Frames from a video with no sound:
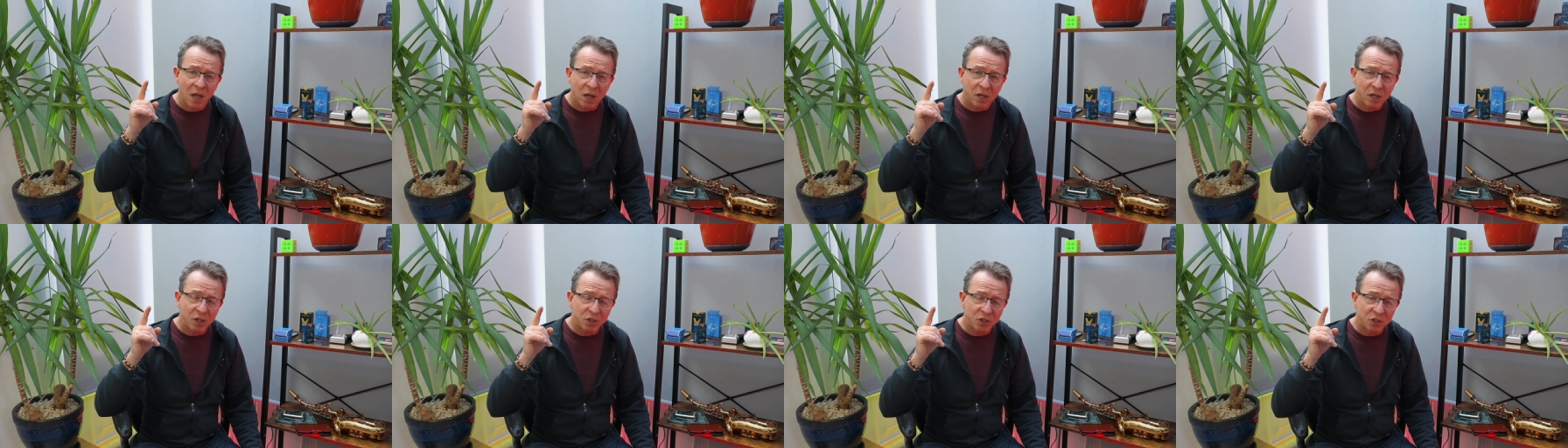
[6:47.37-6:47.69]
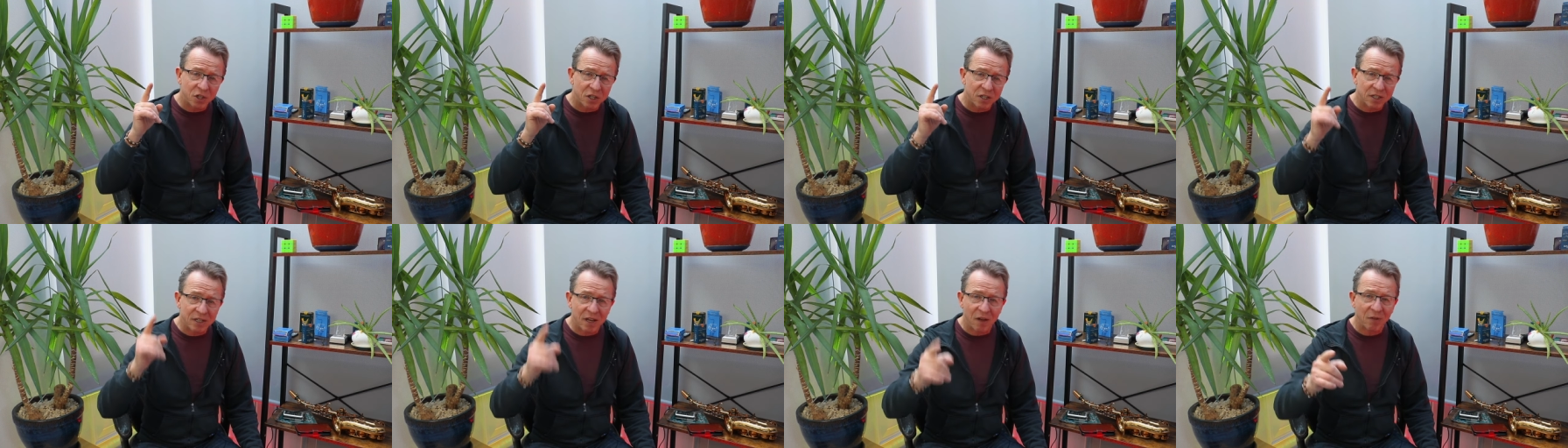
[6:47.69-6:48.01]
you
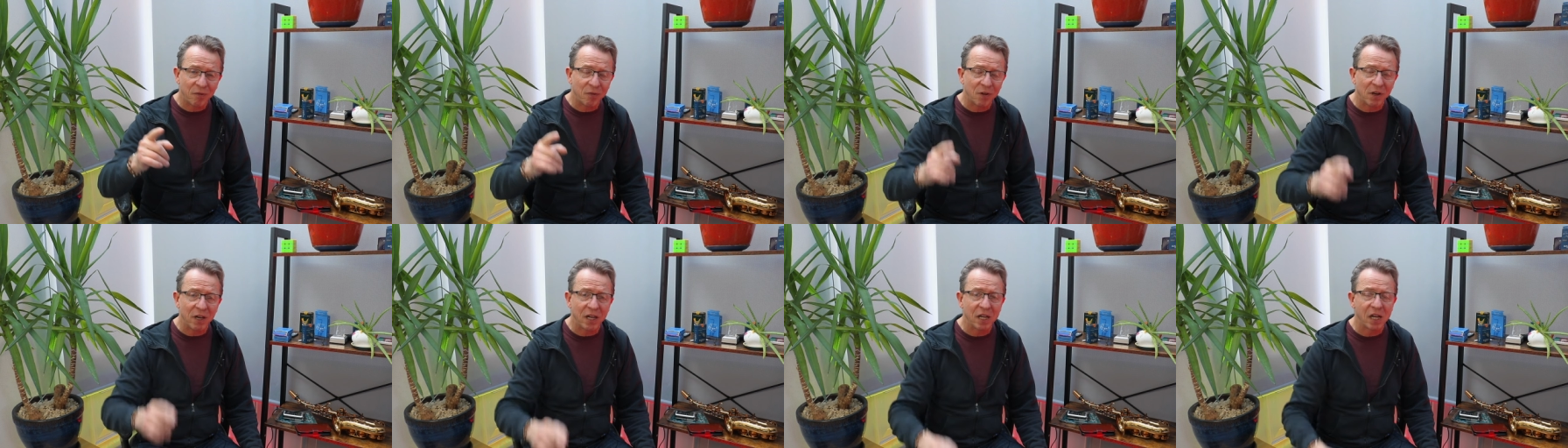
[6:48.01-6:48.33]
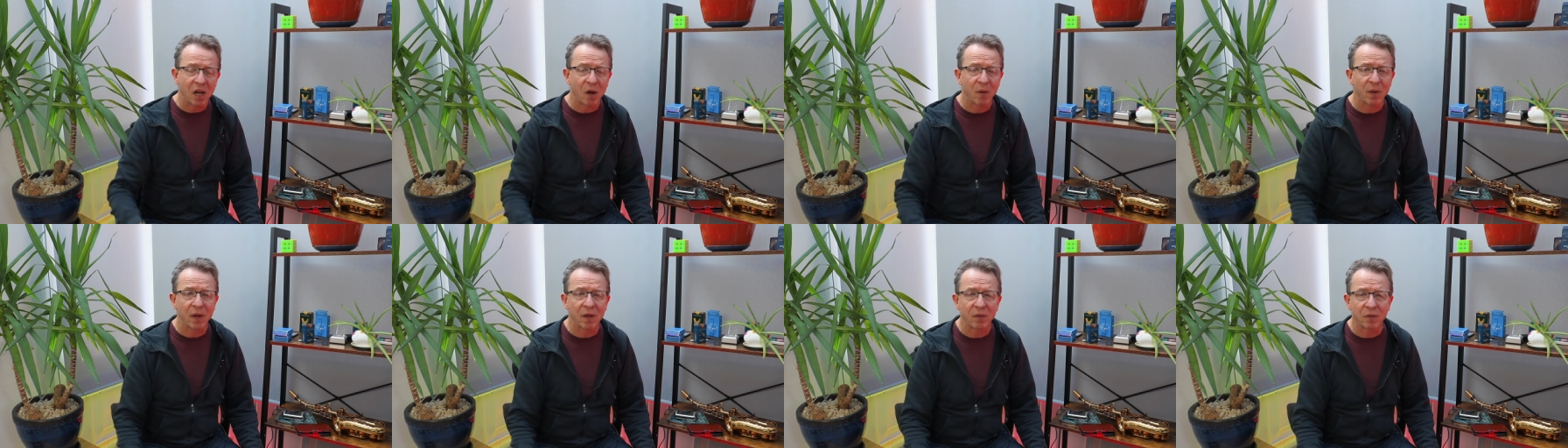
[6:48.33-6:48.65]
should definitely
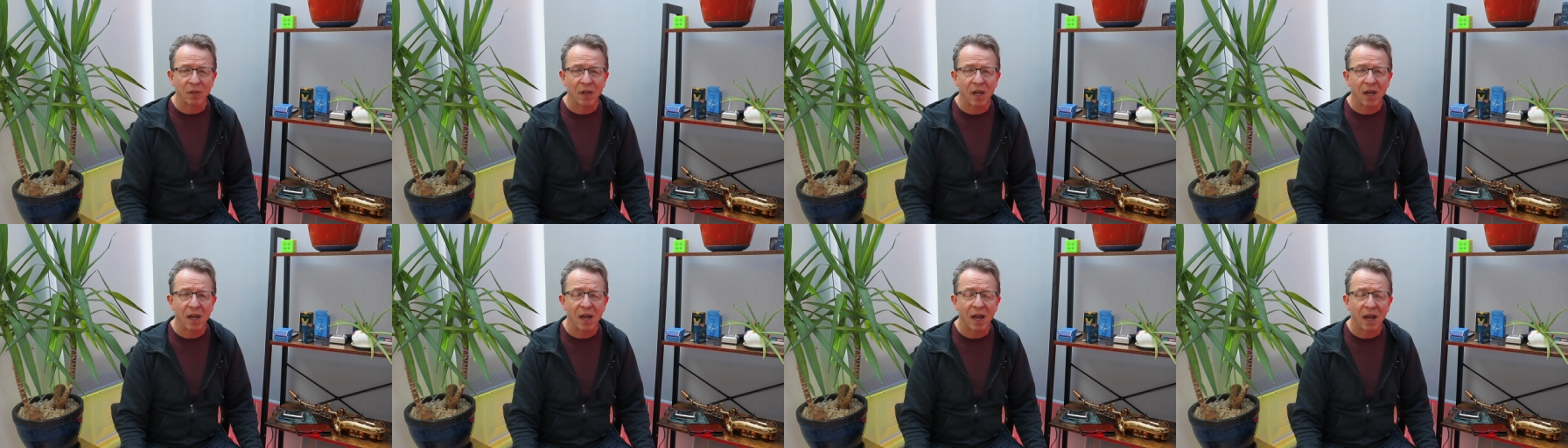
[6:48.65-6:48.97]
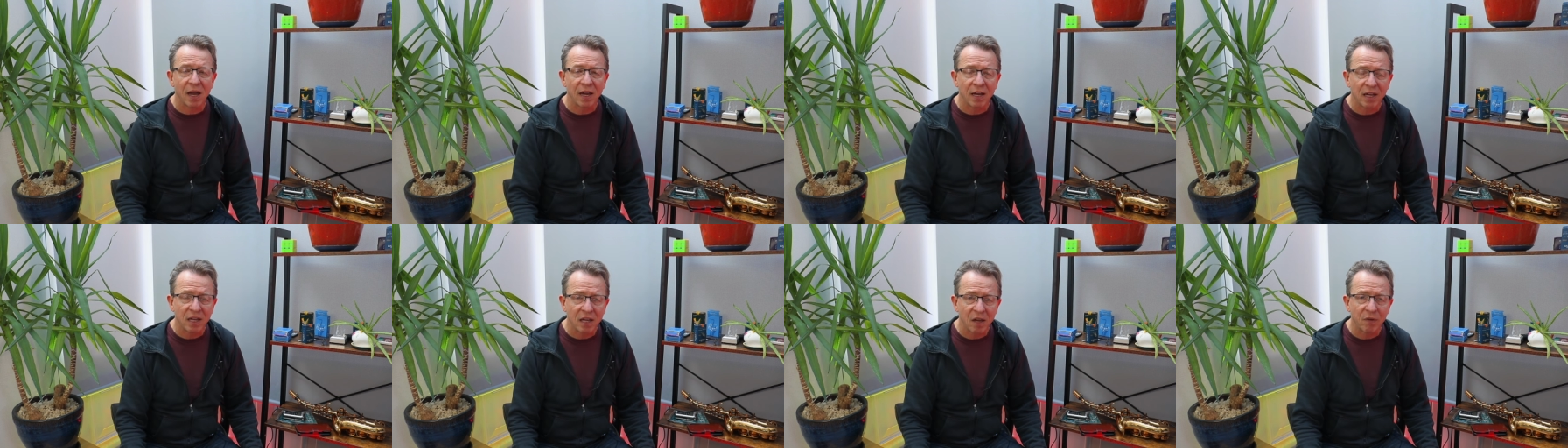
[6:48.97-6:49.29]
go out there there uh, and